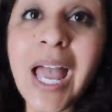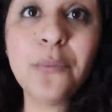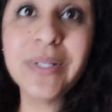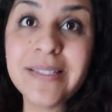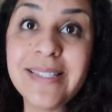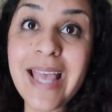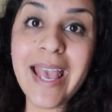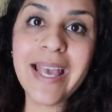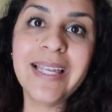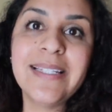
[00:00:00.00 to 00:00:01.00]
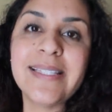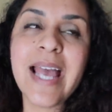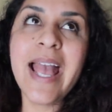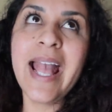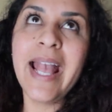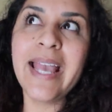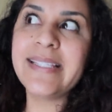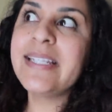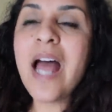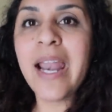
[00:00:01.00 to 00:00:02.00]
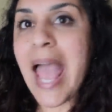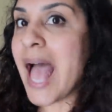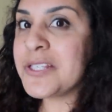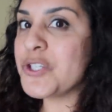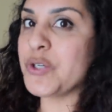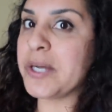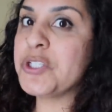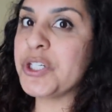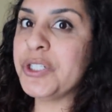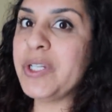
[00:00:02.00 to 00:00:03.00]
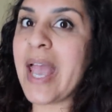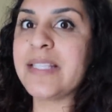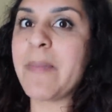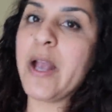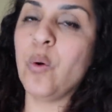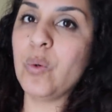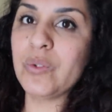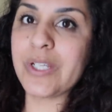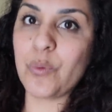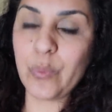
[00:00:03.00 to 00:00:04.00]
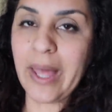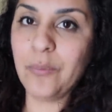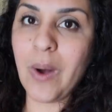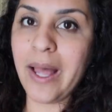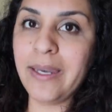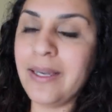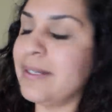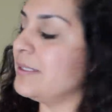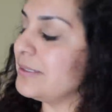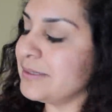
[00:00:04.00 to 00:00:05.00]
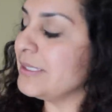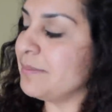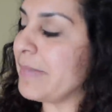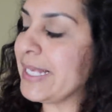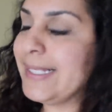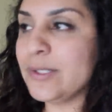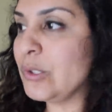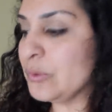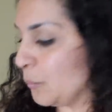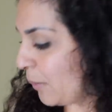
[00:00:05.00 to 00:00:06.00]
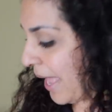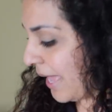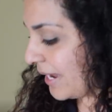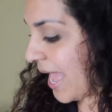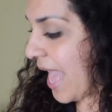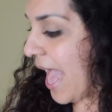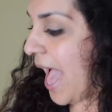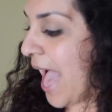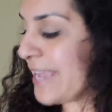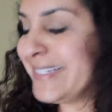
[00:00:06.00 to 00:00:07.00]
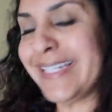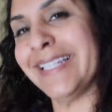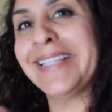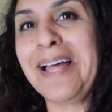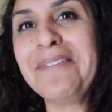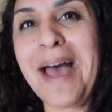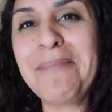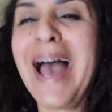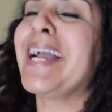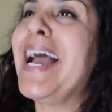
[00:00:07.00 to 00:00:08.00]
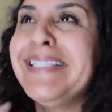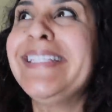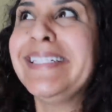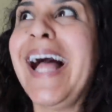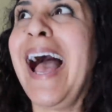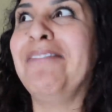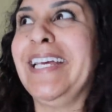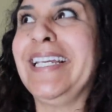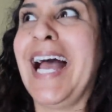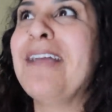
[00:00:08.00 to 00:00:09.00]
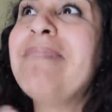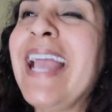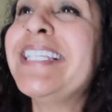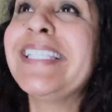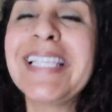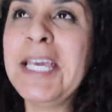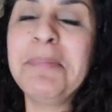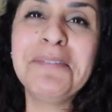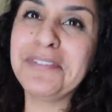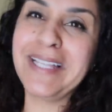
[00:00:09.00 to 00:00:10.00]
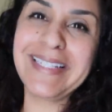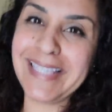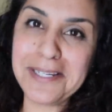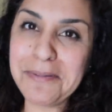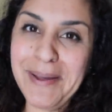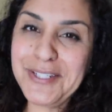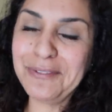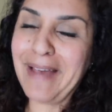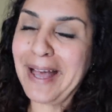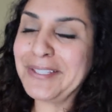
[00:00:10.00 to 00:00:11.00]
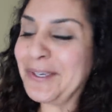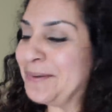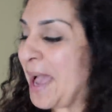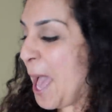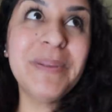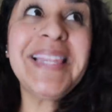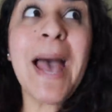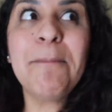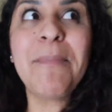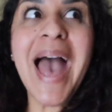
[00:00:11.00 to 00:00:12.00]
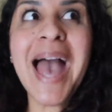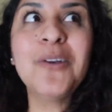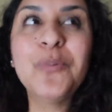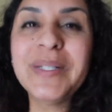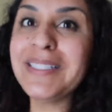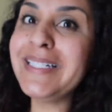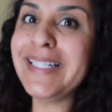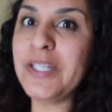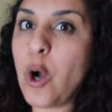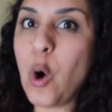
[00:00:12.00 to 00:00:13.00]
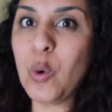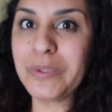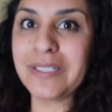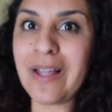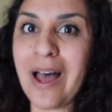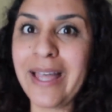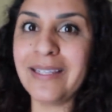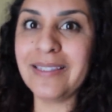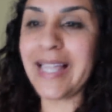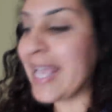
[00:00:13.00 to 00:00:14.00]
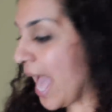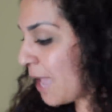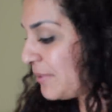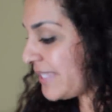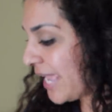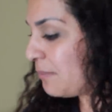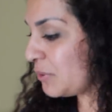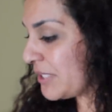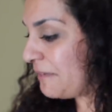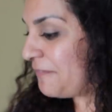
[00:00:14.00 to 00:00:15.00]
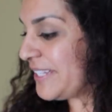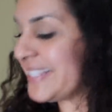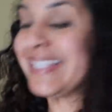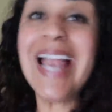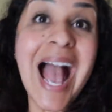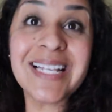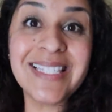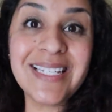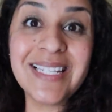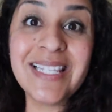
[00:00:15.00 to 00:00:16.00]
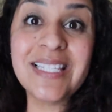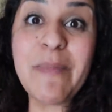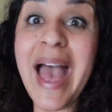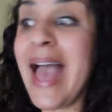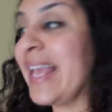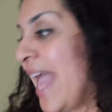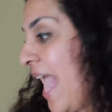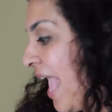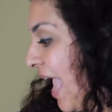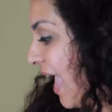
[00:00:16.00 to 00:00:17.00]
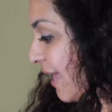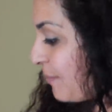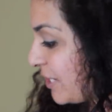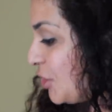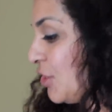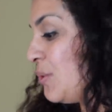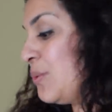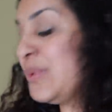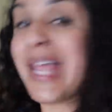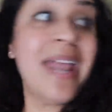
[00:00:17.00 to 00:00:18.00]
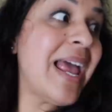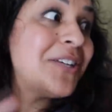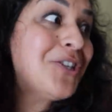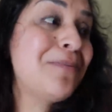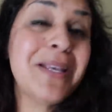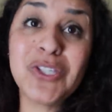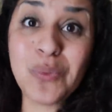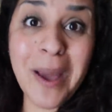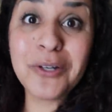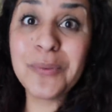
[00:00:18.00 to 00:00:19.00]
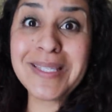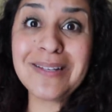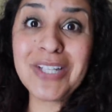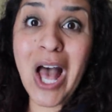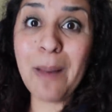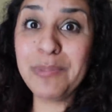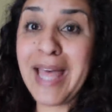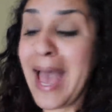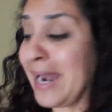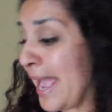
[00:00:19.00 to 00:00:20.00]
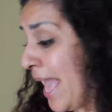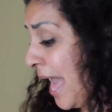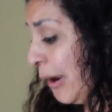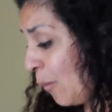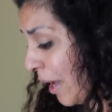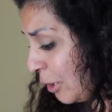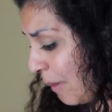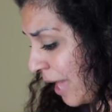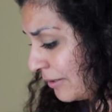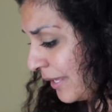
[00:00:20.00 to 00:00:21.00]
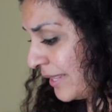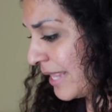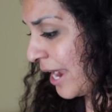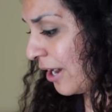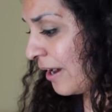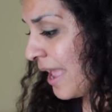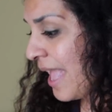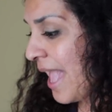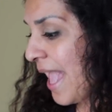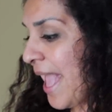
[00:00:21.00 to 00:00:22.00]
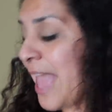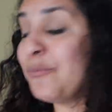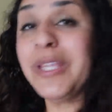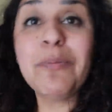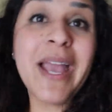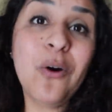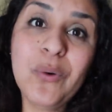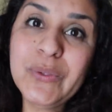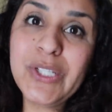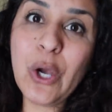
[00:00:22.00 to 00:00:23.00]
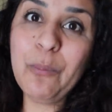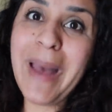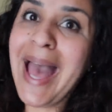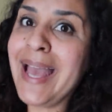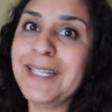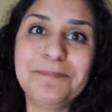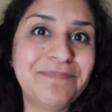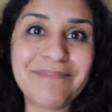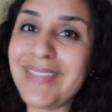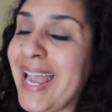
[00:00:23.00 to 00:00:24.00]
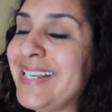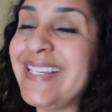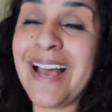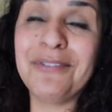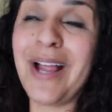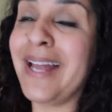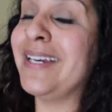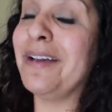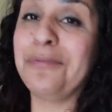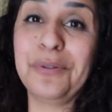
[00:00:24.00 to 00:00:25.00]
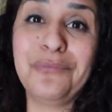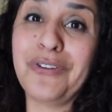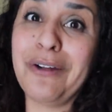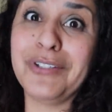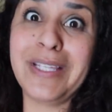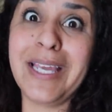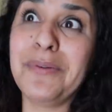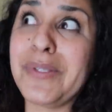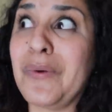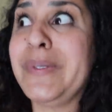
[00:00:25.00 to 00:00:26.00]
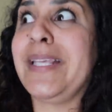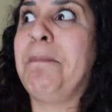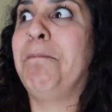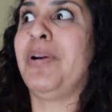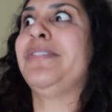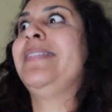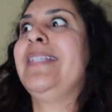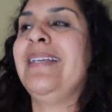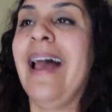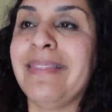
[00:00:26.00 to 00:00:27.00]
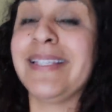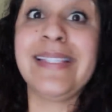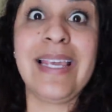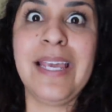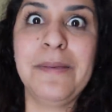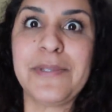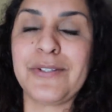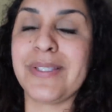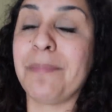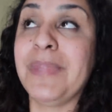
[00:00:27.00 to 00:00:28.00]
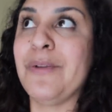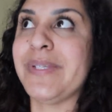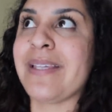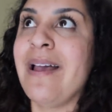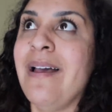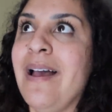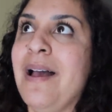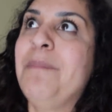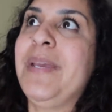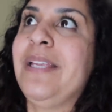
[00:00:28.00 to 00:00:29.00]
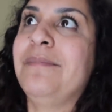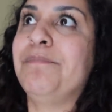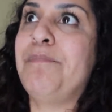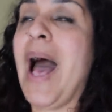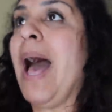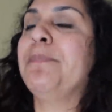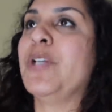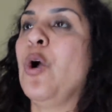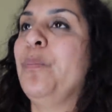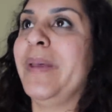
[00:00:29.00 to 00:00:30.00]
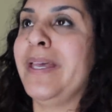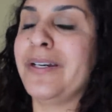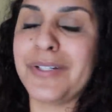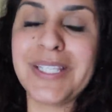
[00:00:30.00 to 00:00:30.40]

I will say it is, it's not as structured as my old red one, my good old red. I did love that bag. I still have it. I might just keep it for like sentimental value, but that bag really didn't hold a lot. Like, I was able to fit snacks into this bag and my shoes, and actually my sweater was on top of that. I had a water bottle in there, and with my old tote bag, I never had enough room for everything. It was always like bursting at the seams, or something was being popped open or